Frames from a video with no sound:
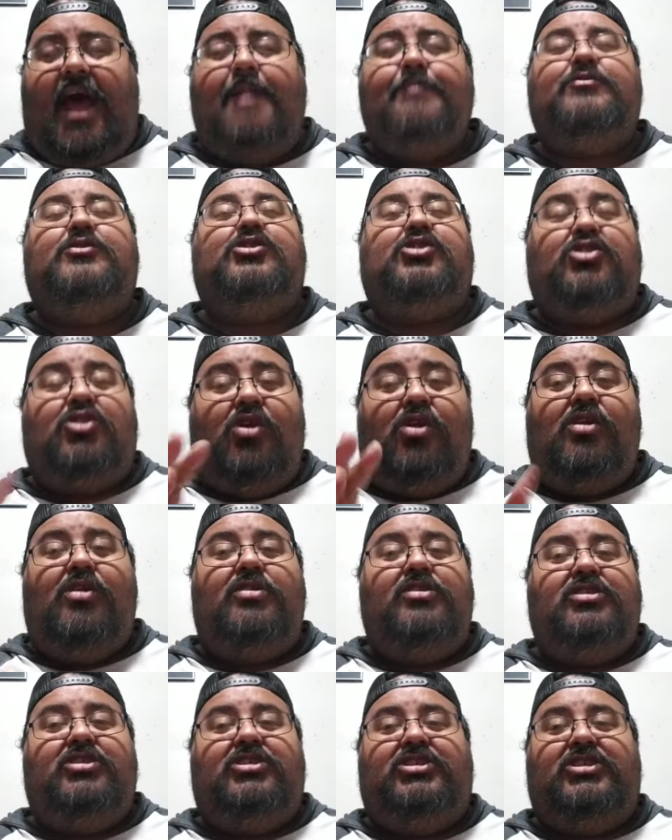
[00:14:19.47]
I'm
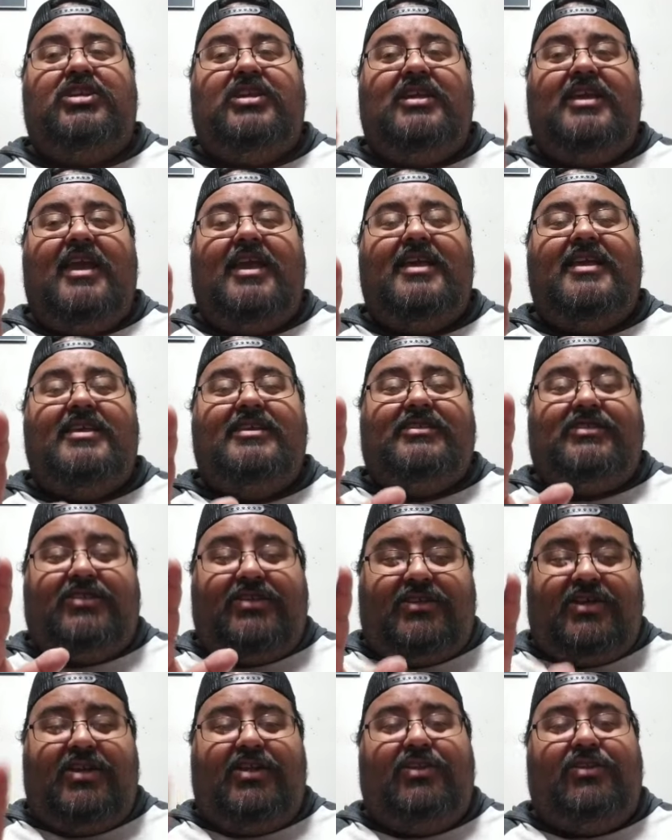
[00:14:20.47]
sure she is
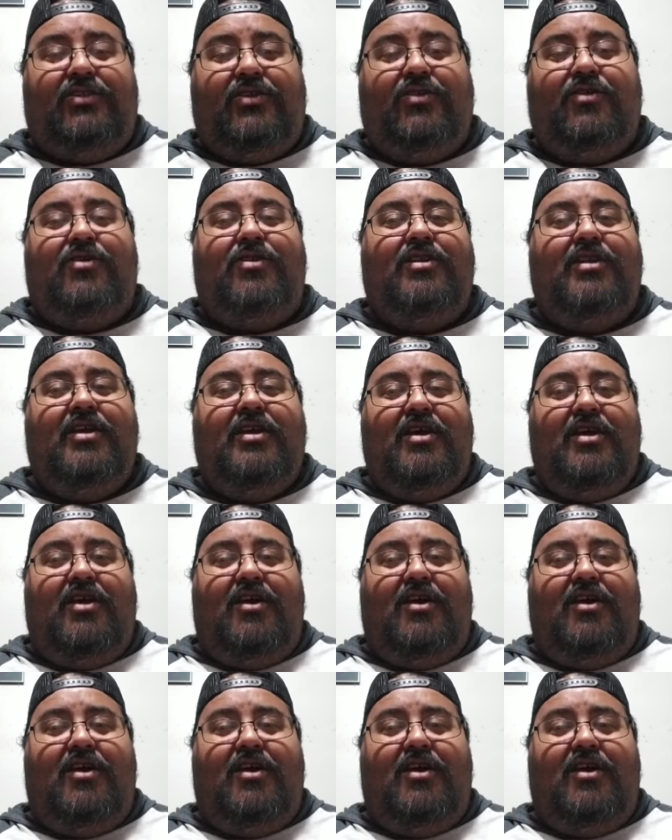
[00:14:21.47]
going to learn